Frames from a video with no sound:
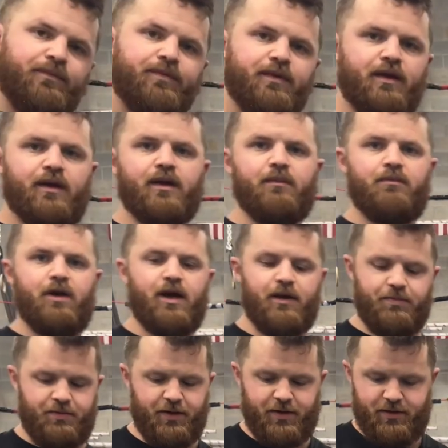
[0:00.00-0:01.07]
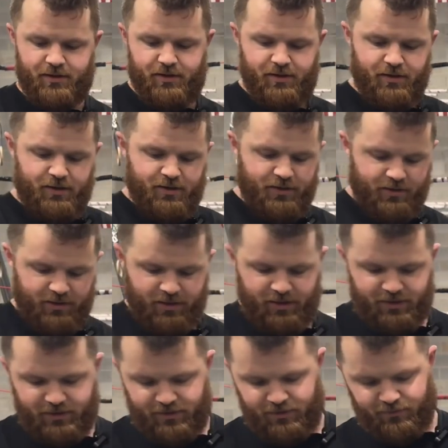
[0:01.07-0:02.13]
Not like a madman,
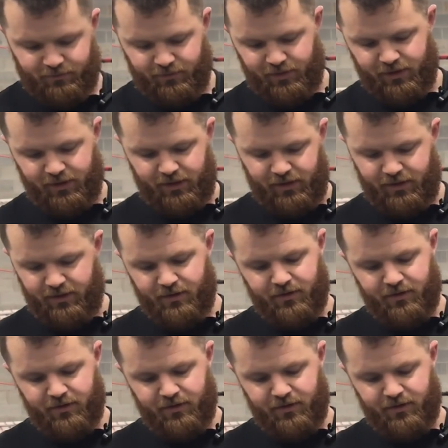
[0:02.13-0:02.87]
because it's really